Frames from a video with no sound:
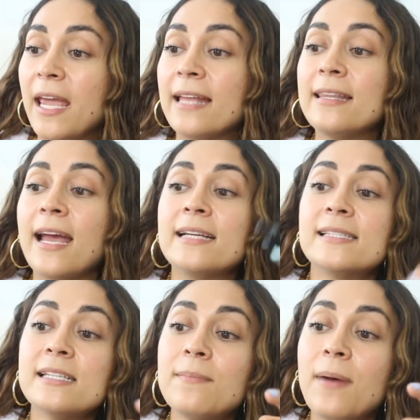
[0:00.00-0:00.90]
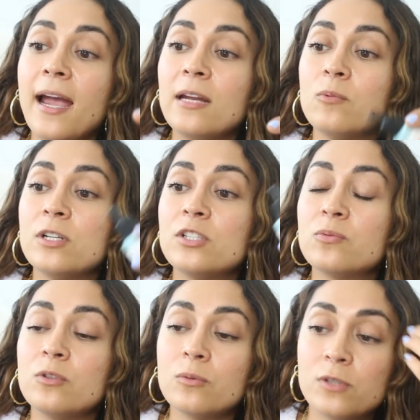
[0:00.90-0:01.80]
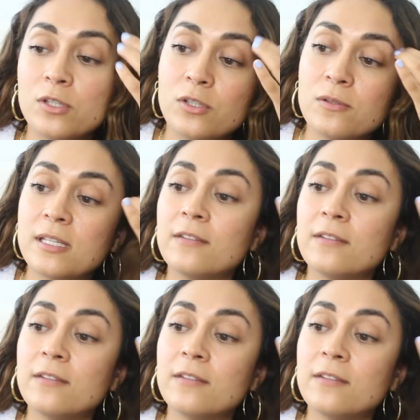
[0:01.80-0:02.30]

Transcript: and niacinamide, which will reduce